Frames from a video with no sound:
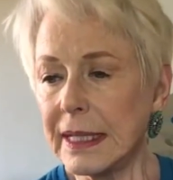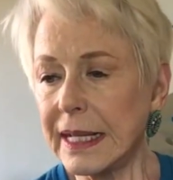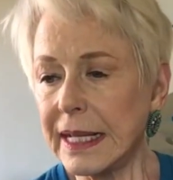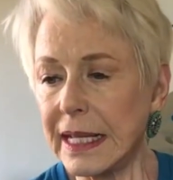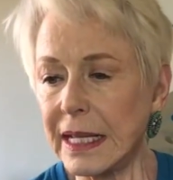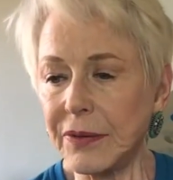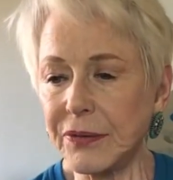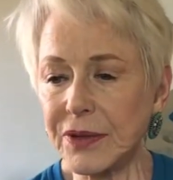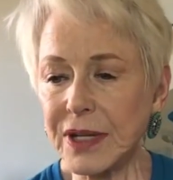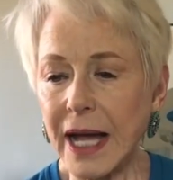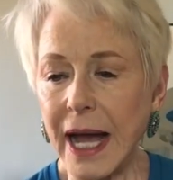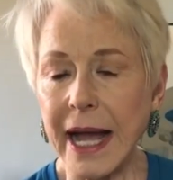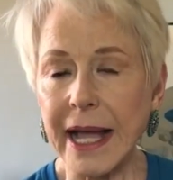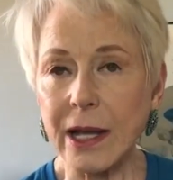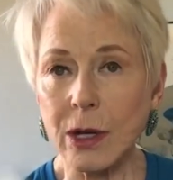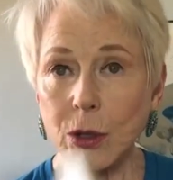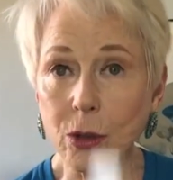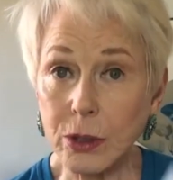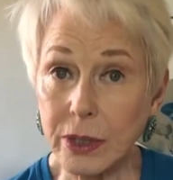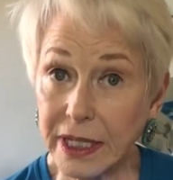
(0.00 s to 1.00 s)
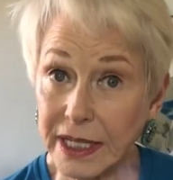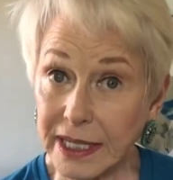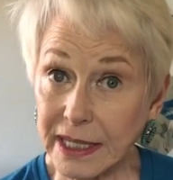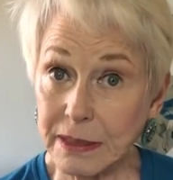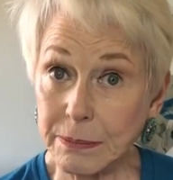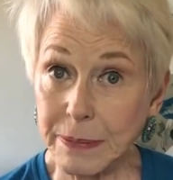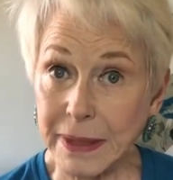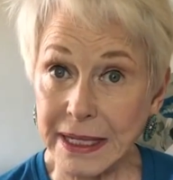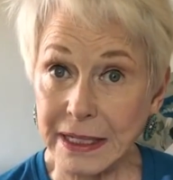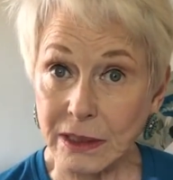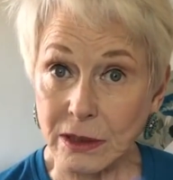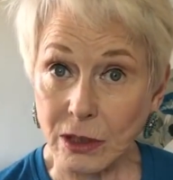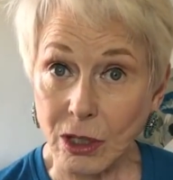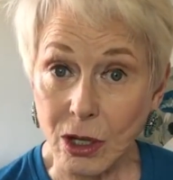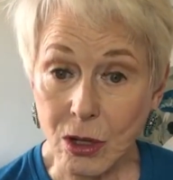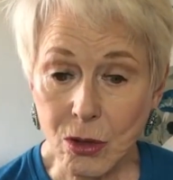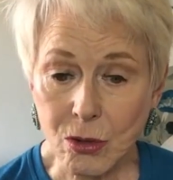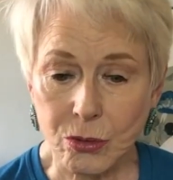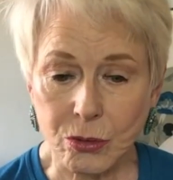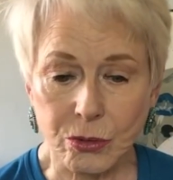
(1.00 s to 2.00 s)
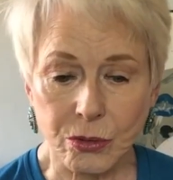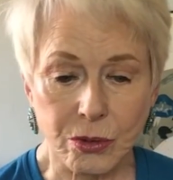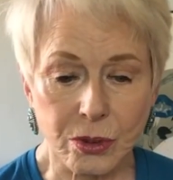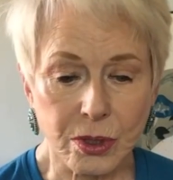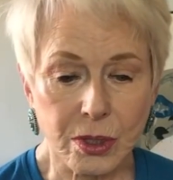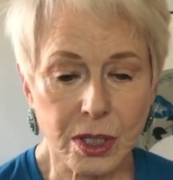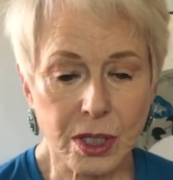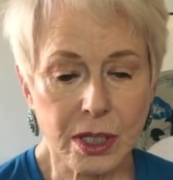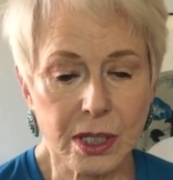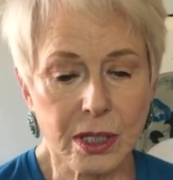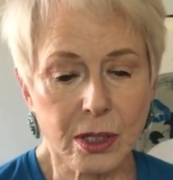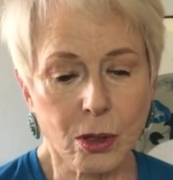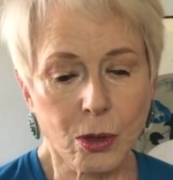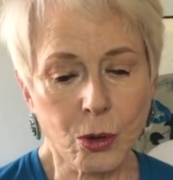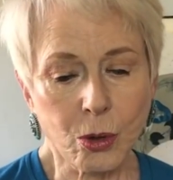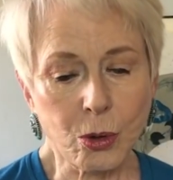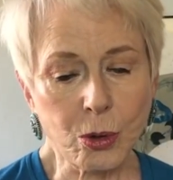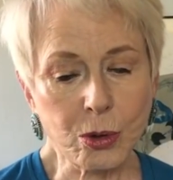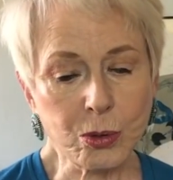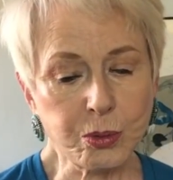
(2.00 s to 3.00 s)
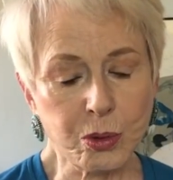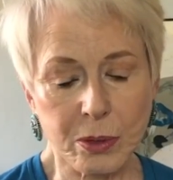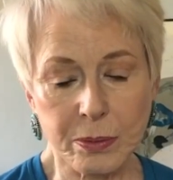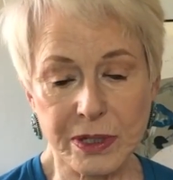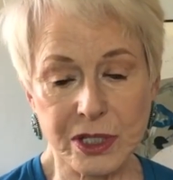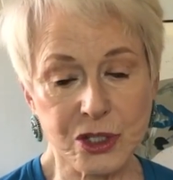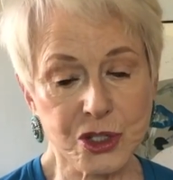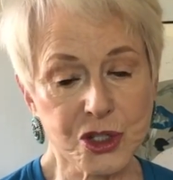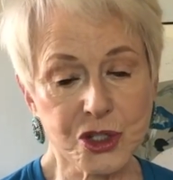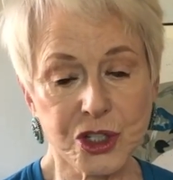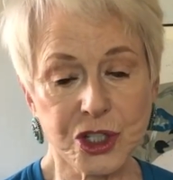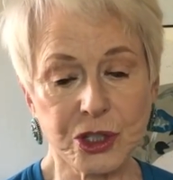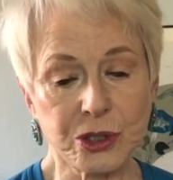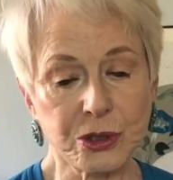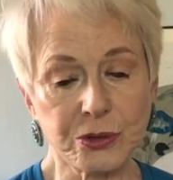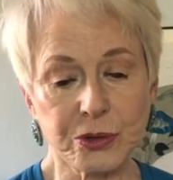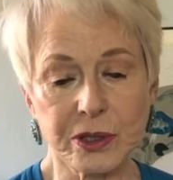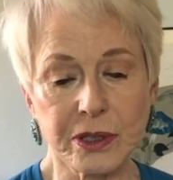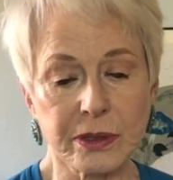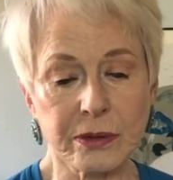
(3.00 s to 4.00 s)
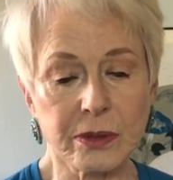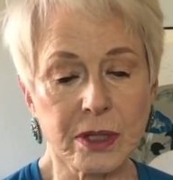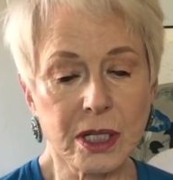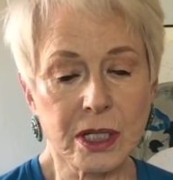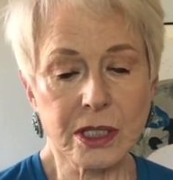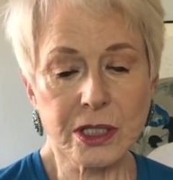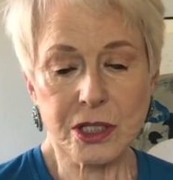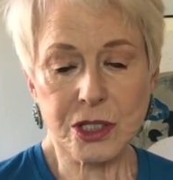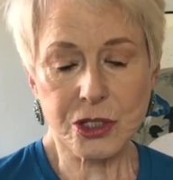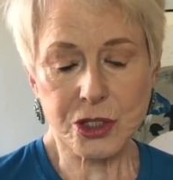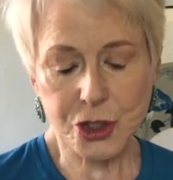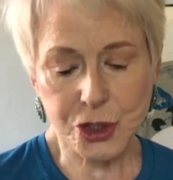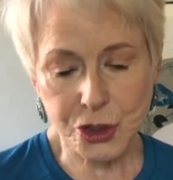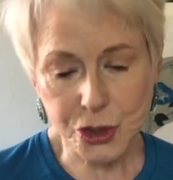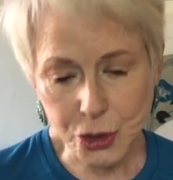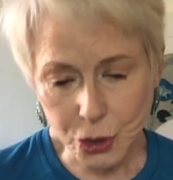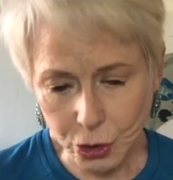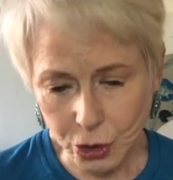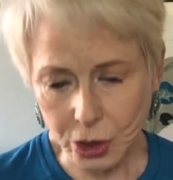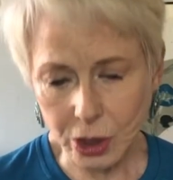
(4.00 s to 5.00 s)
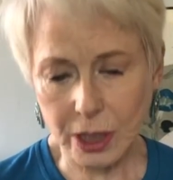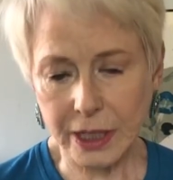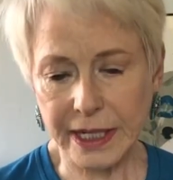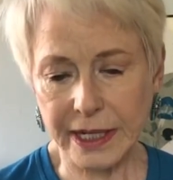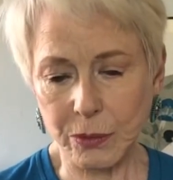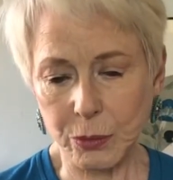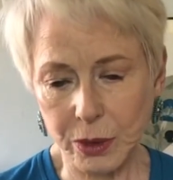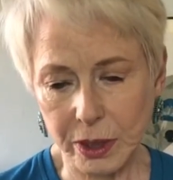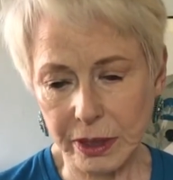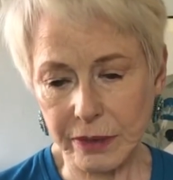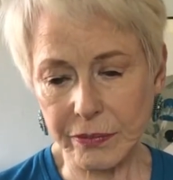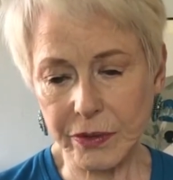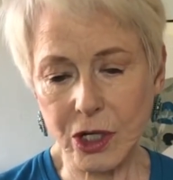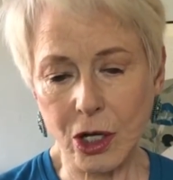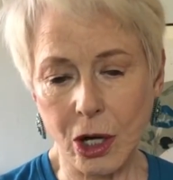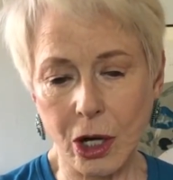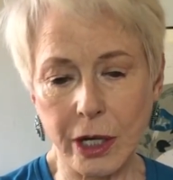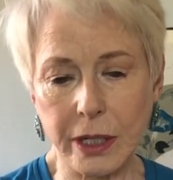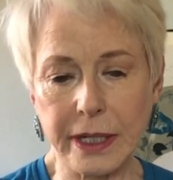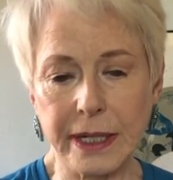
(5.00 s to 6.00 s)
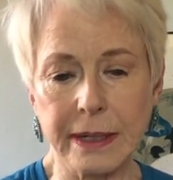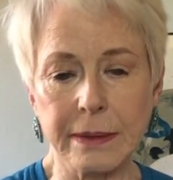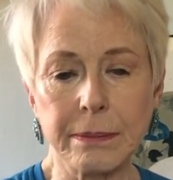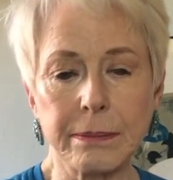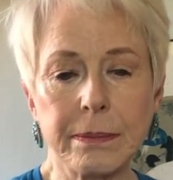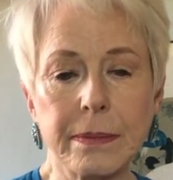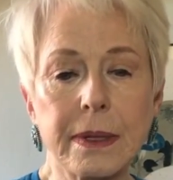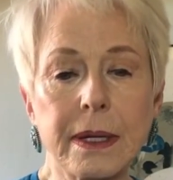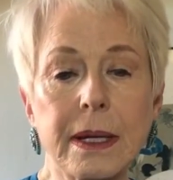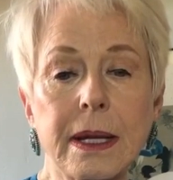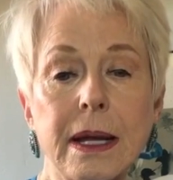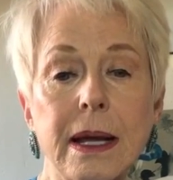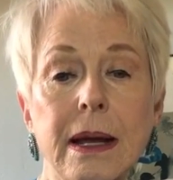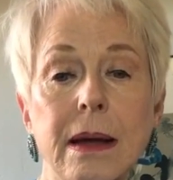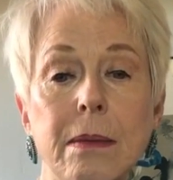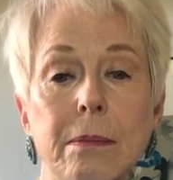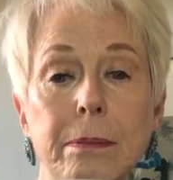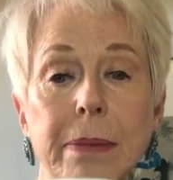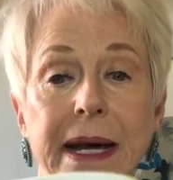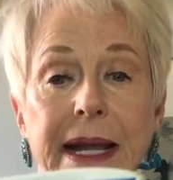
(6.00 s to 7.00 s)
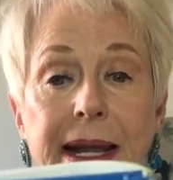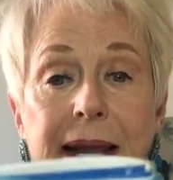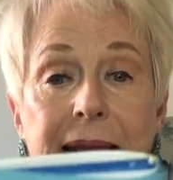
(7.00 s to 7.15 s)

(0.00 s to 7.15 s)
If Coyote had been alone, Old Woman's children surely would have caught him. But